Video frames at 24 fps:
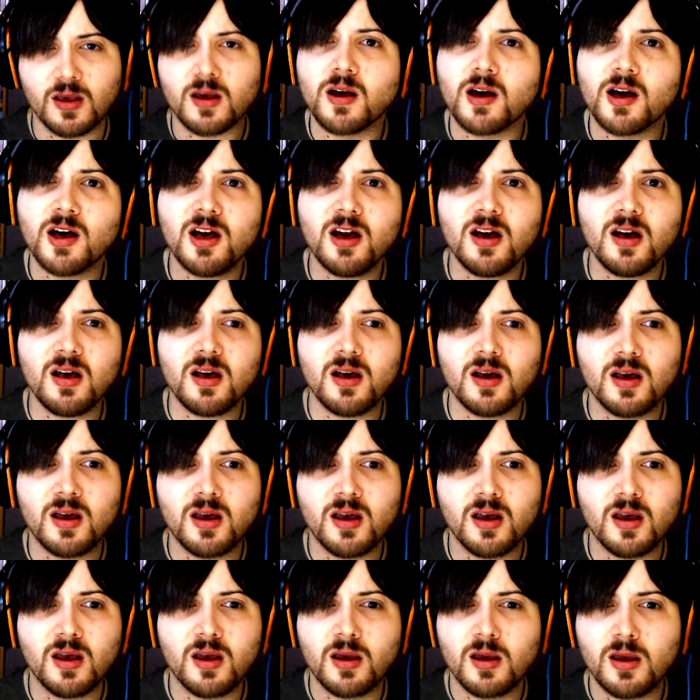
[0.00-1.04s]
Huh?
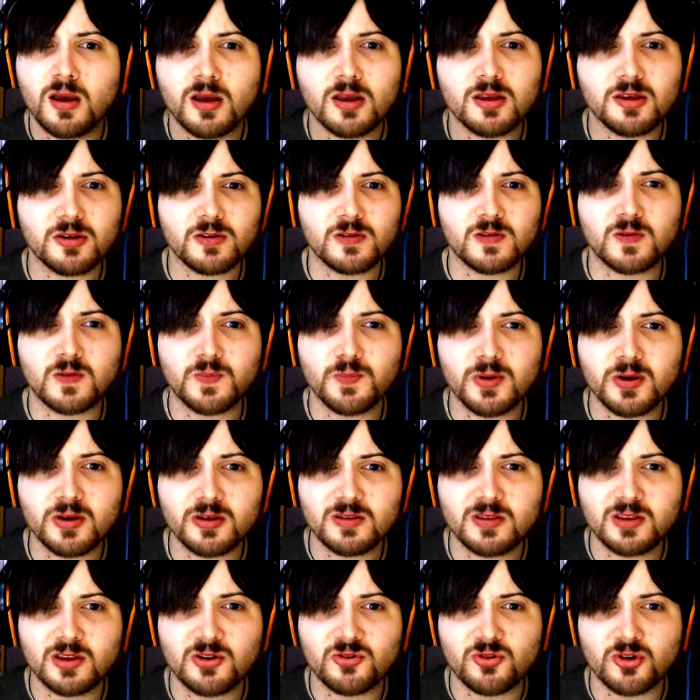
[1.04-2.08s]
You're
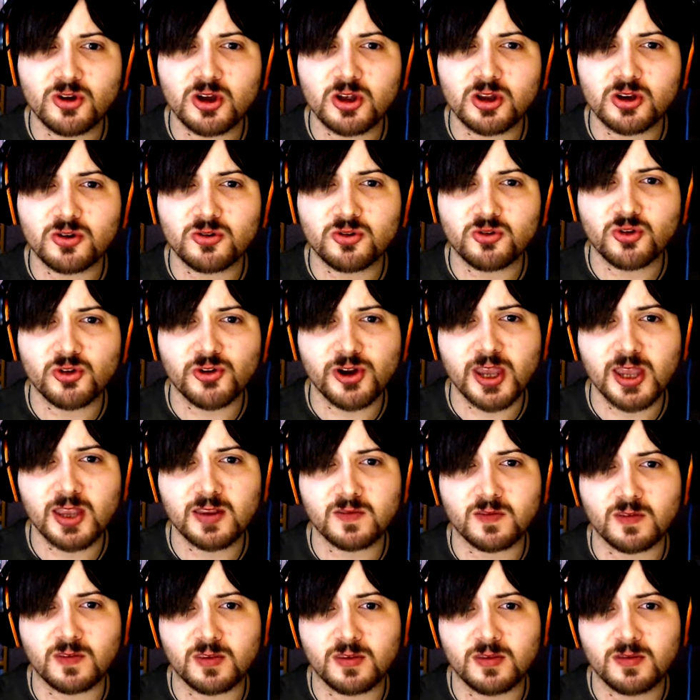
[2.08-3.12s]
supposed to draw
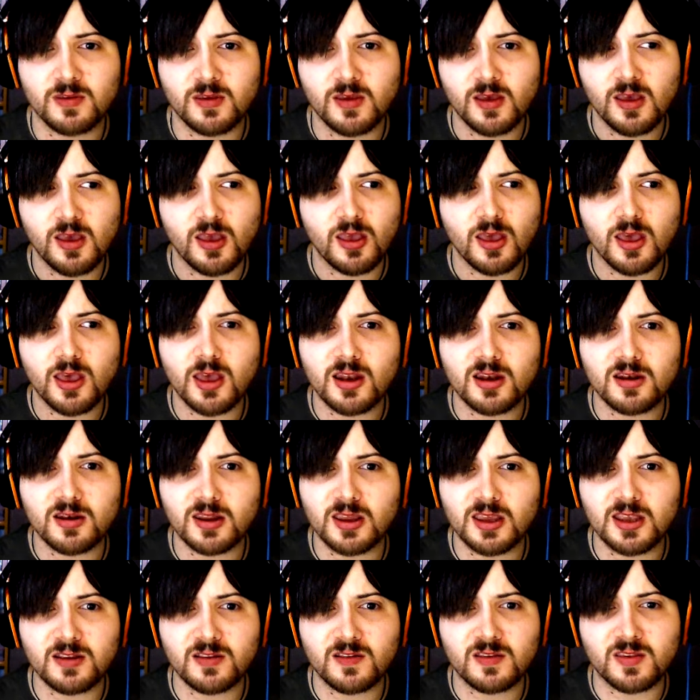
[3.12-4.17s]
trains and
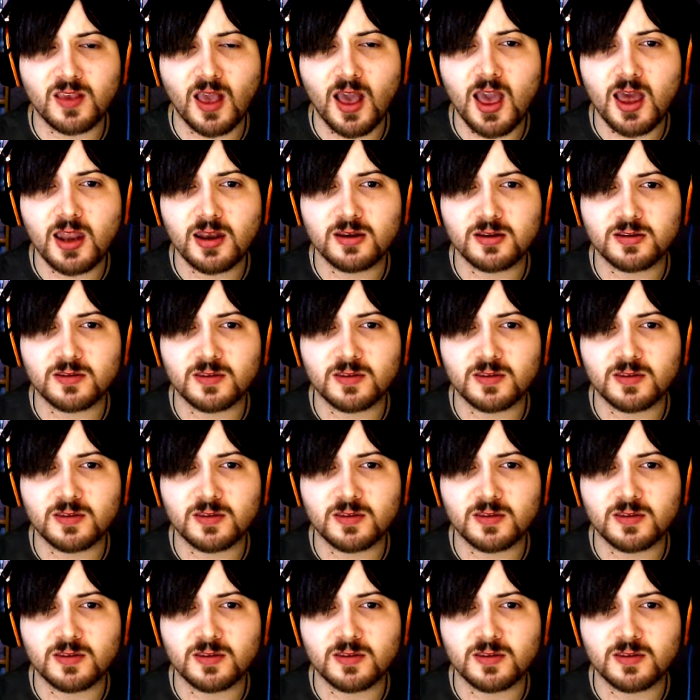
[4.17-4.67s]
eat sand and